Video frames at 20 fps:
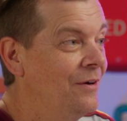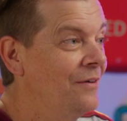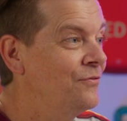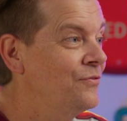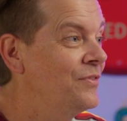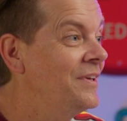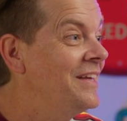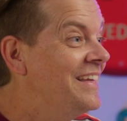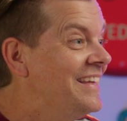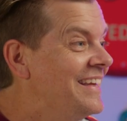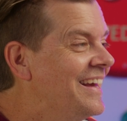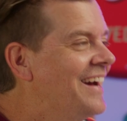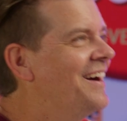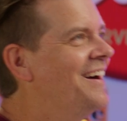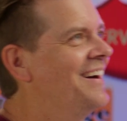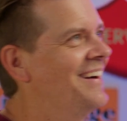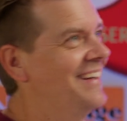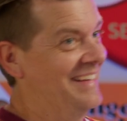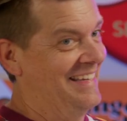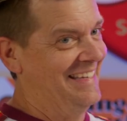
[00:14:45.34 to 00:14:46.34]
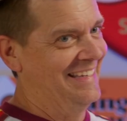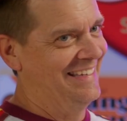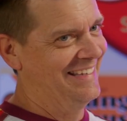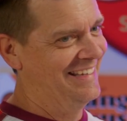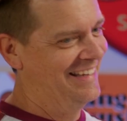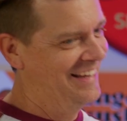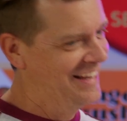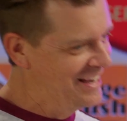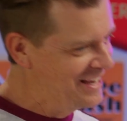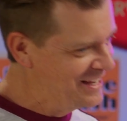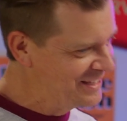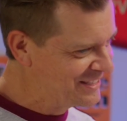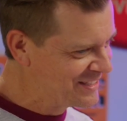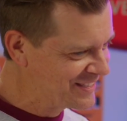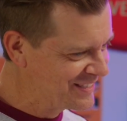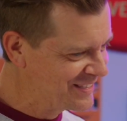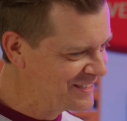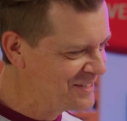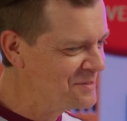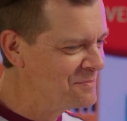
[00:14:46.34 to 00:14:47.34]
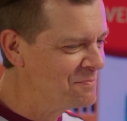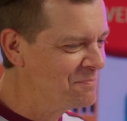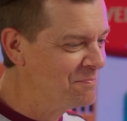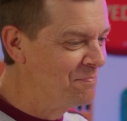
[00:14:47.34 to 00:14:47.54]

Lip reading: No, yes,